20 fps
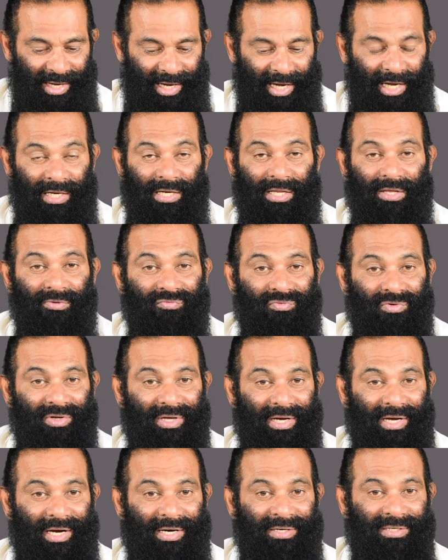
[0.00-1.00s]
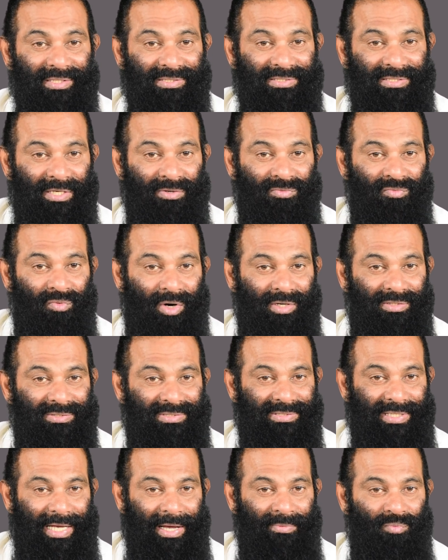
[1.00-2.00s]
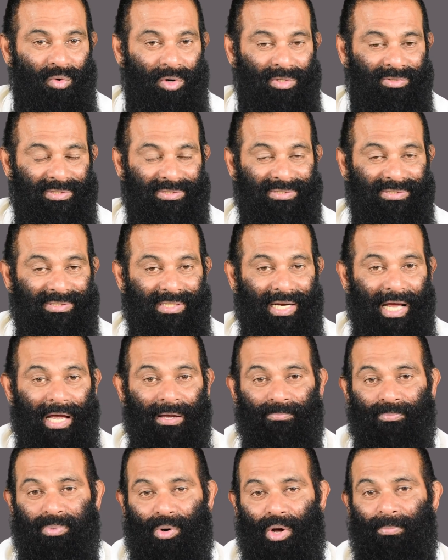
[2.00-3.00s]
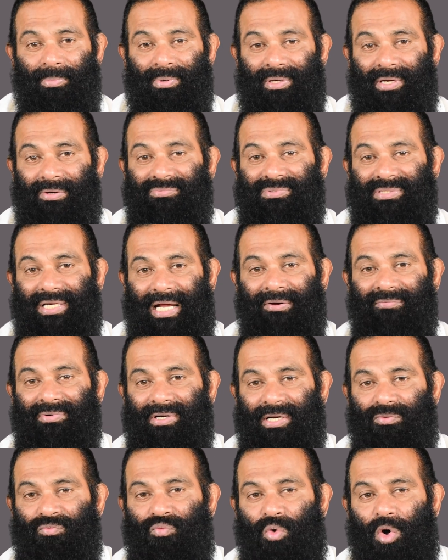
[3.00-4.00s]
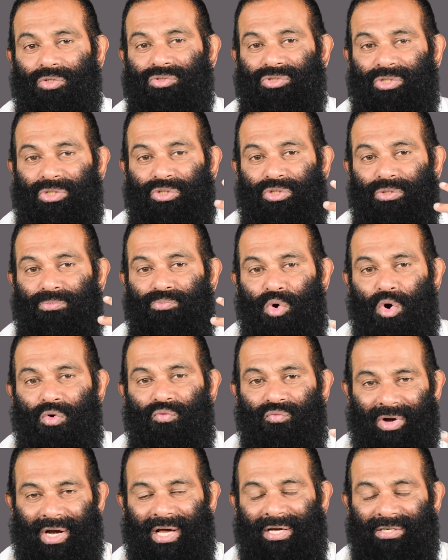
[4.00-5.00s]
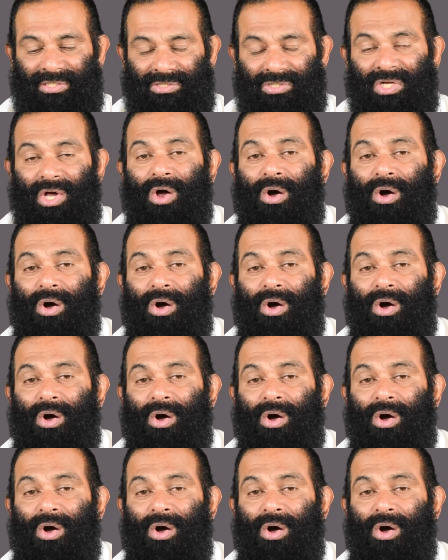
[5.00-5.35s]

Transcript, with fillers: And if you can understand what Sam Walton said, I probably have traveled and walked into more varieties.